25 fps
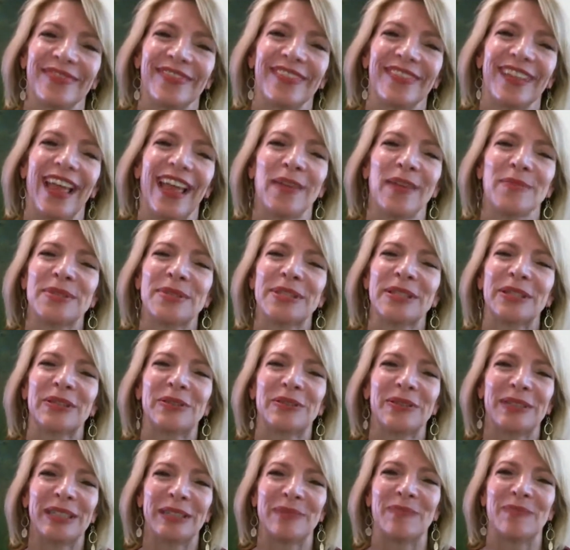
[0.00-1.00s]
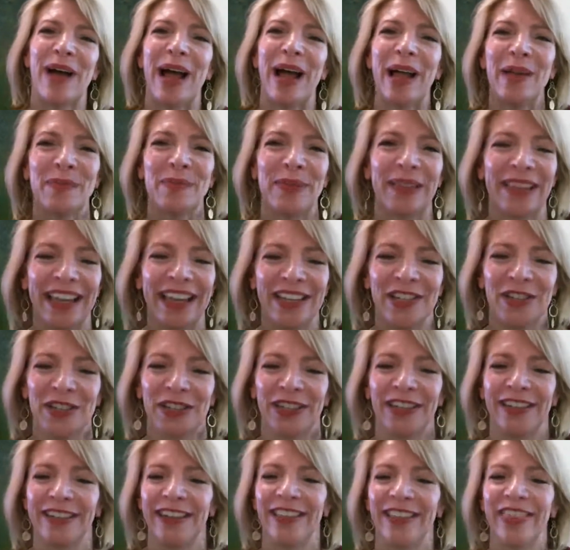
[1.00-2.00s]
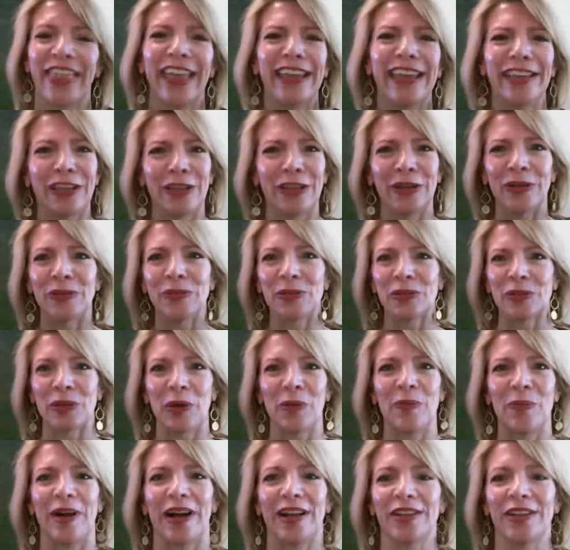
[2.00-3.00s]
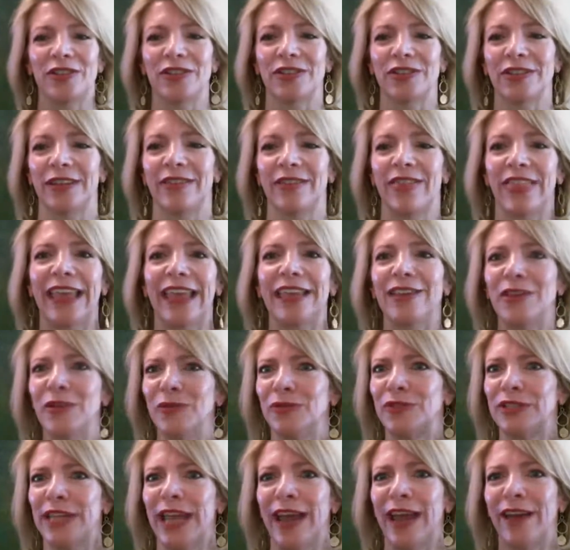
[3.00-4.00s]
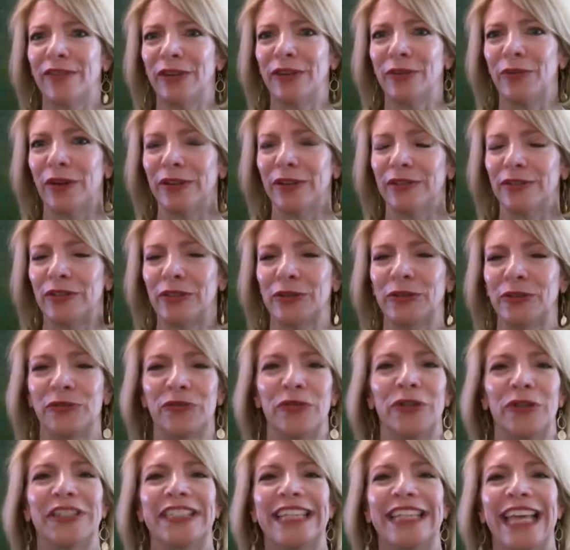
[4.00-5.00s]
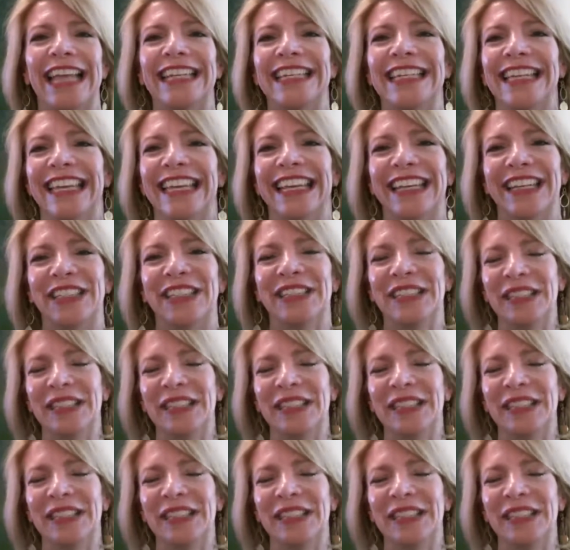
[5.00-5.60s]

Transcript: Absolutely. My pleasure. Thank you so much. And thank you to everyone for attending.